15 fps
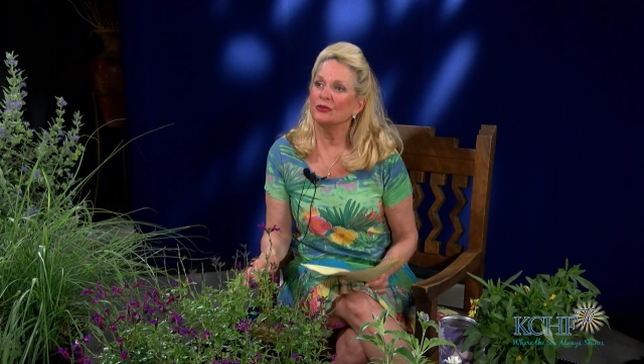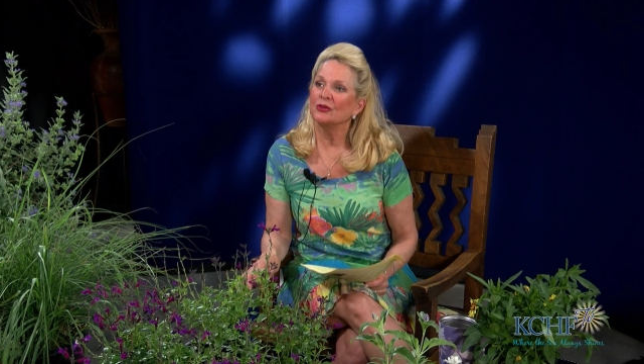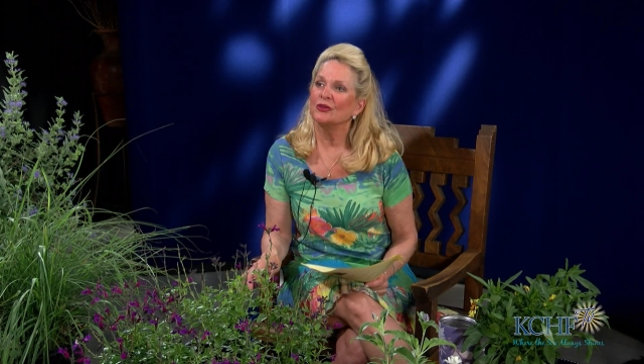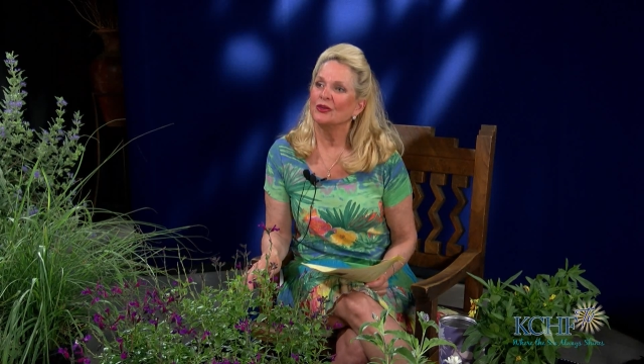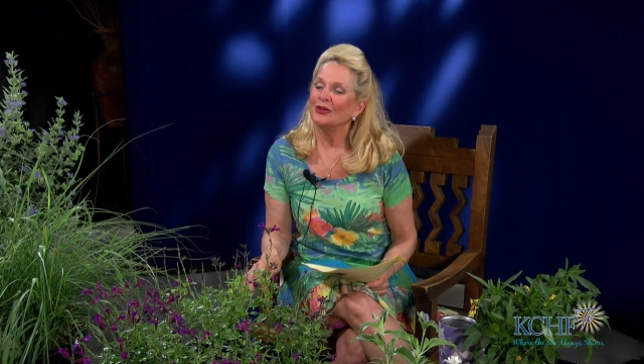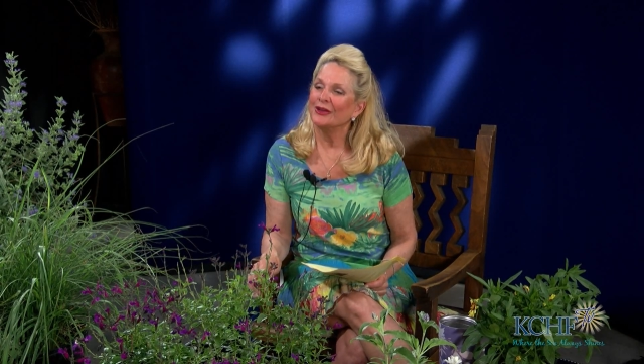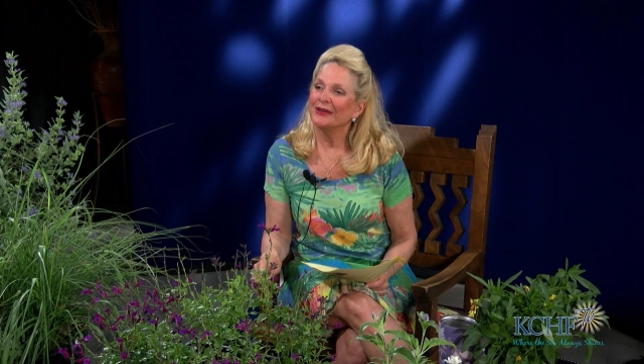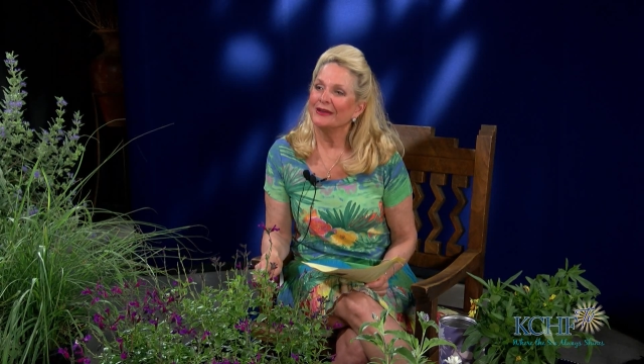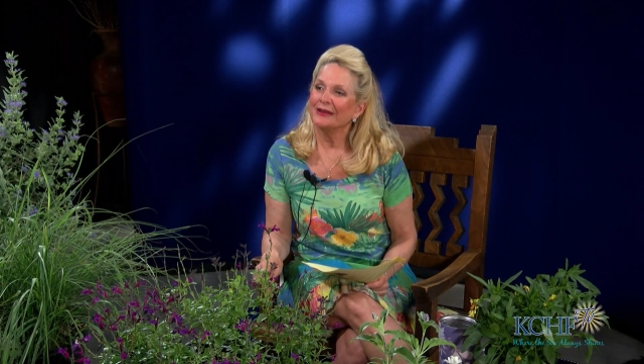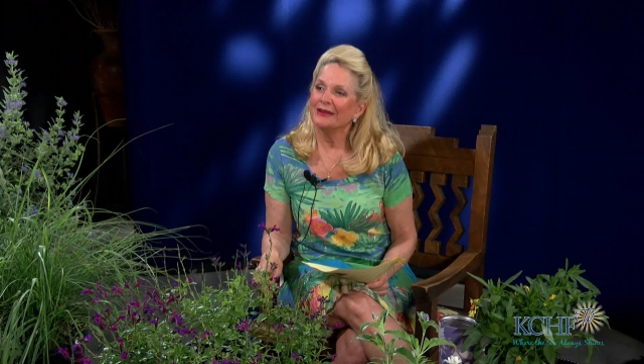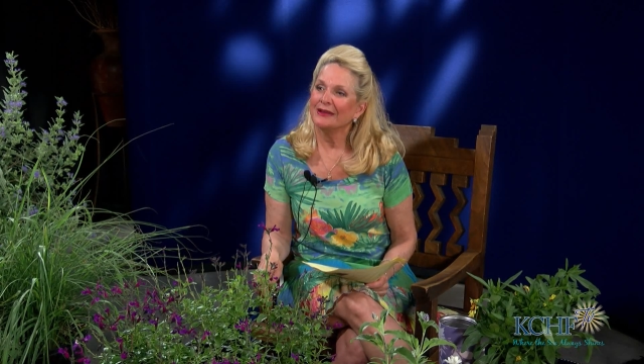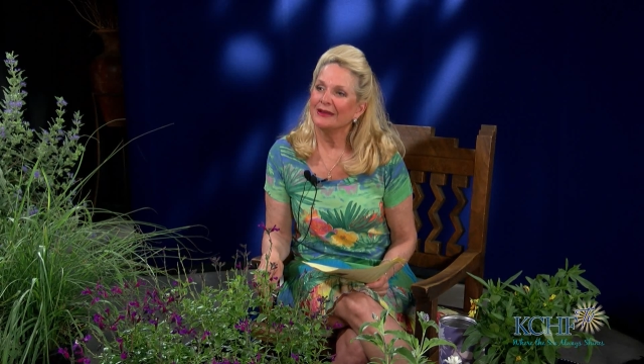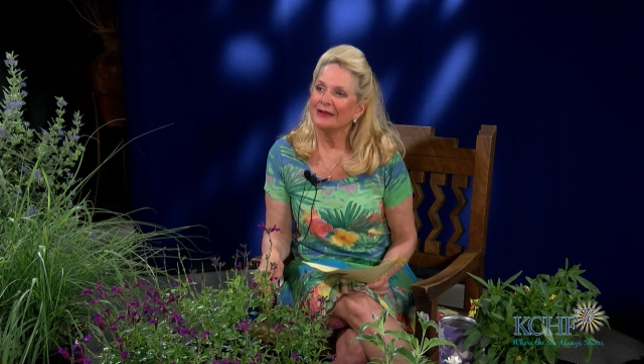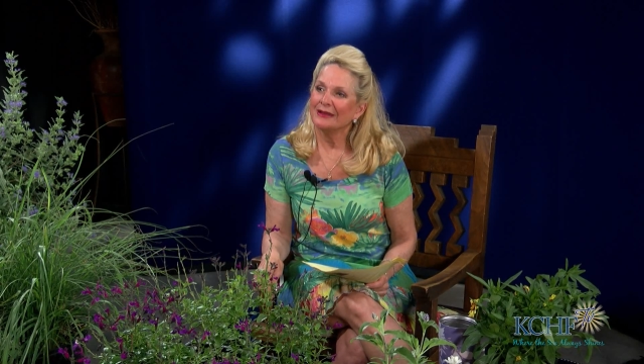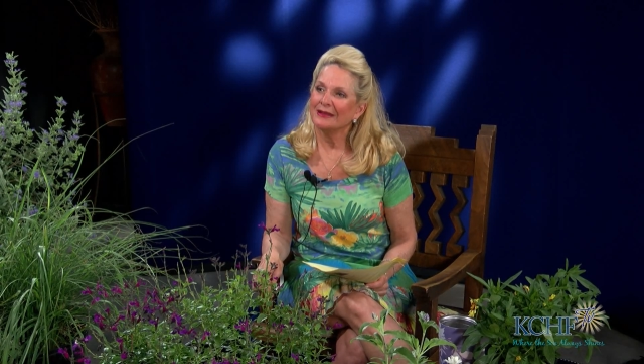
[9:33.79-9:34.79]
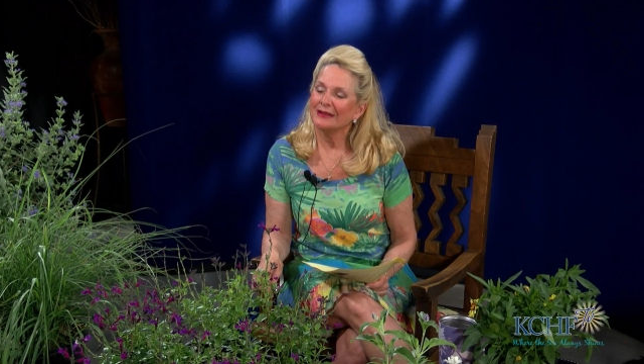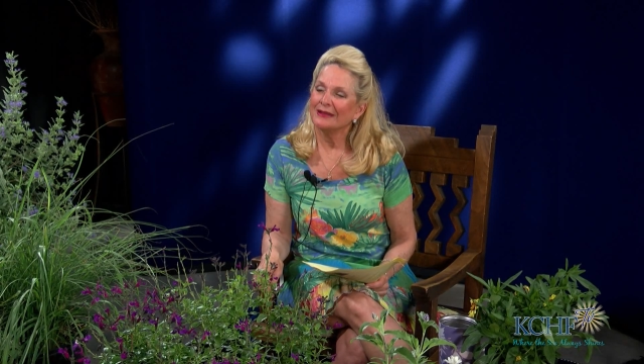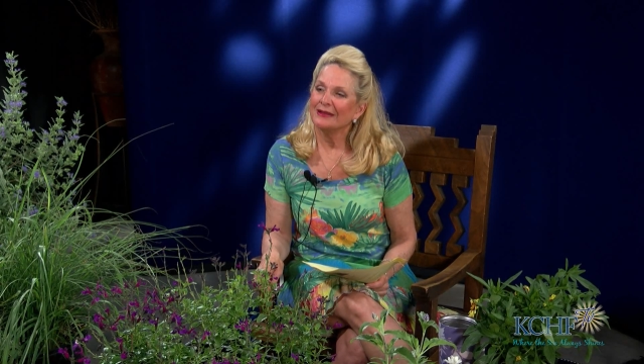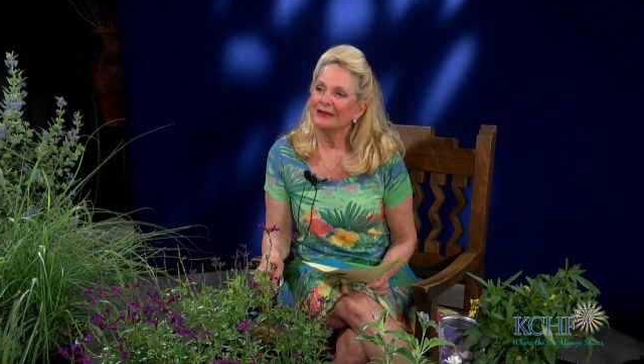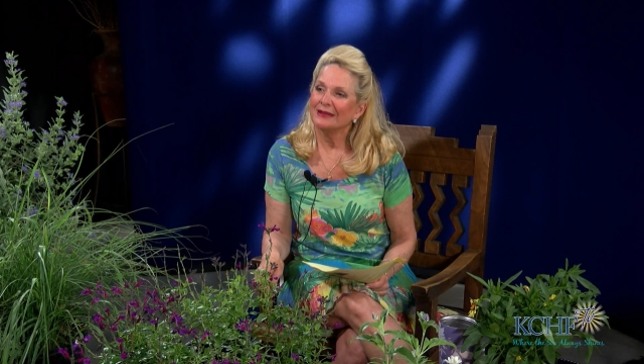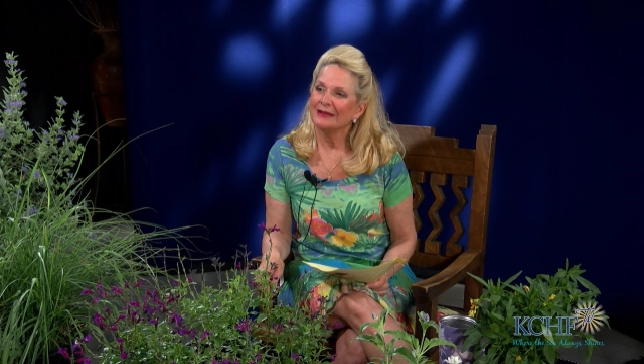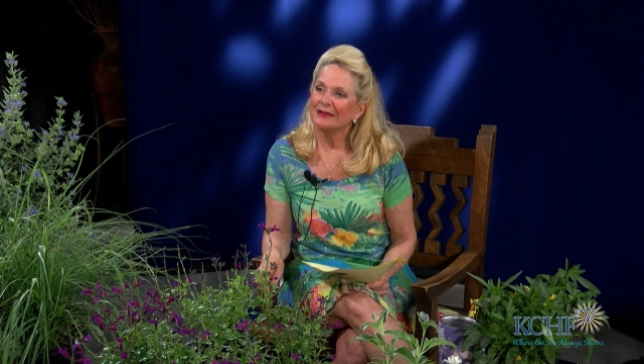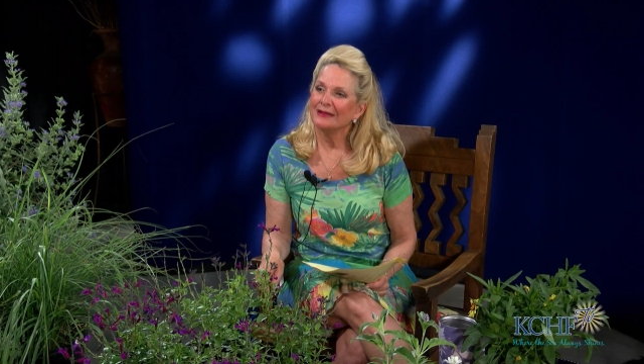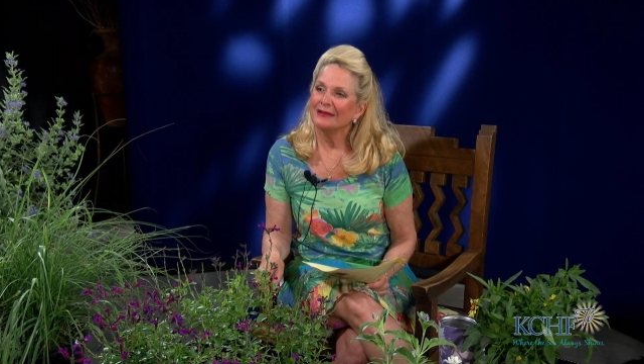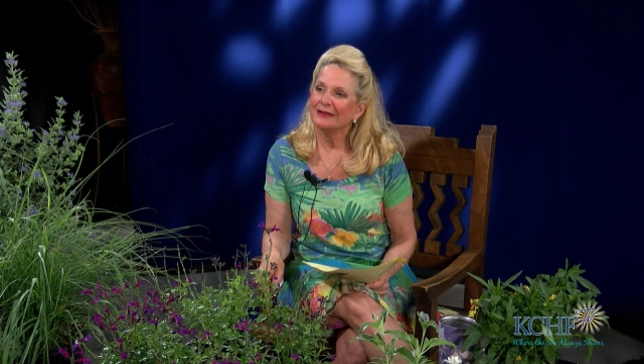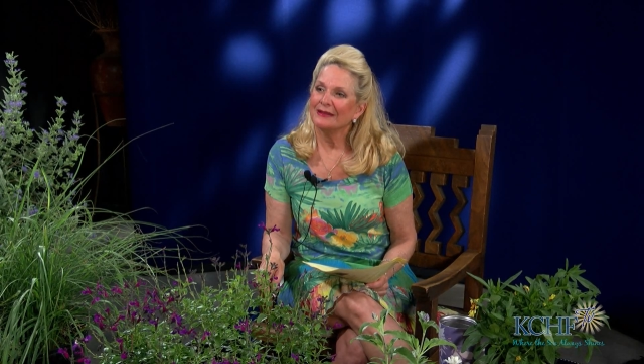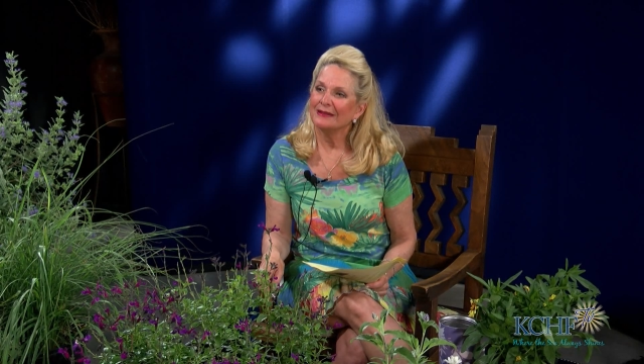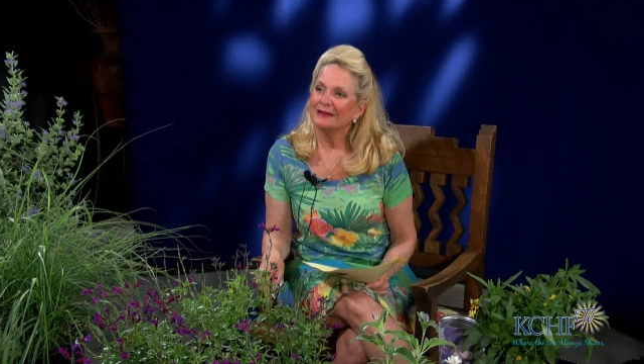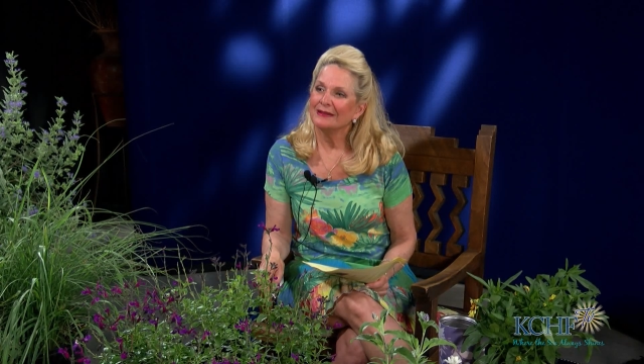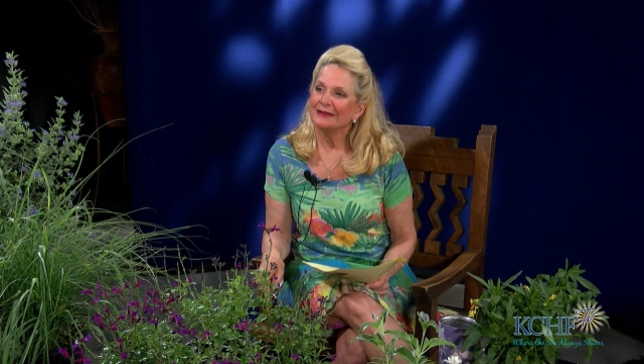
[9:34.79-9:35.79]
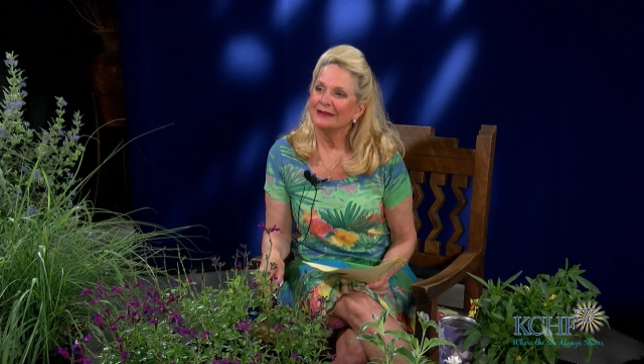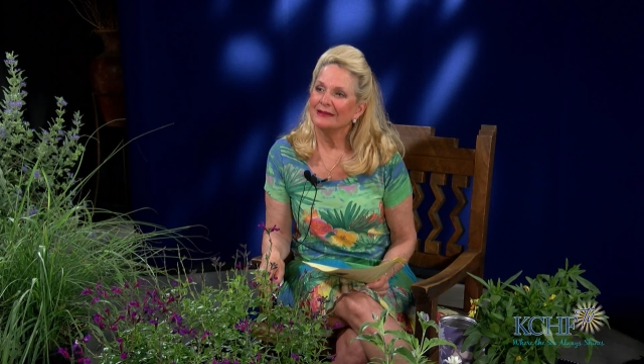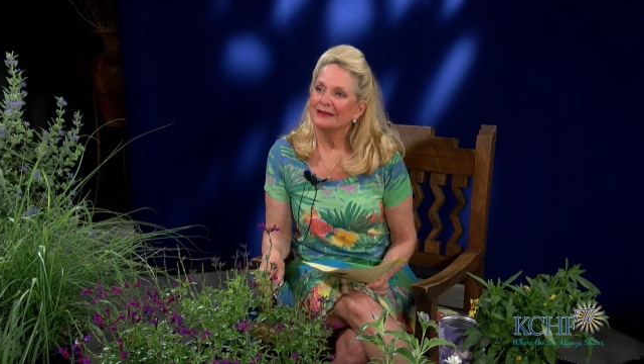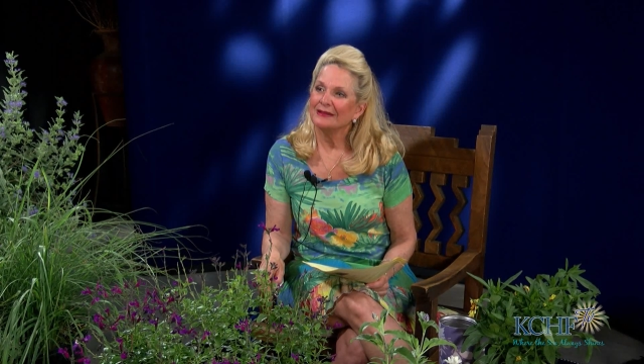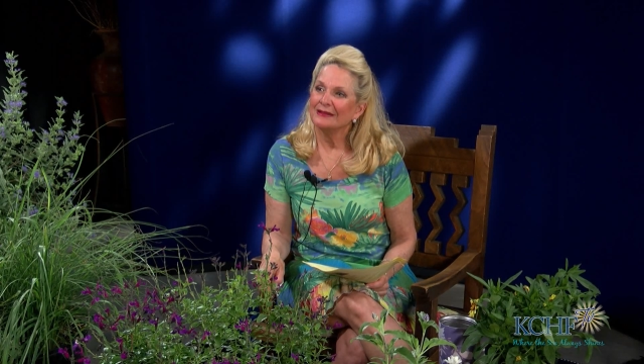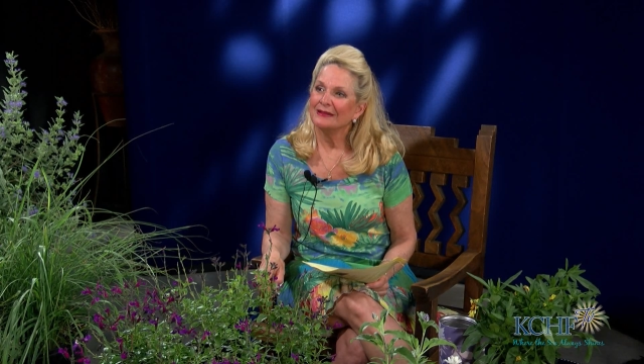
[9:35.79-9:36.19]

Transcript: it's pretty, it's more developed now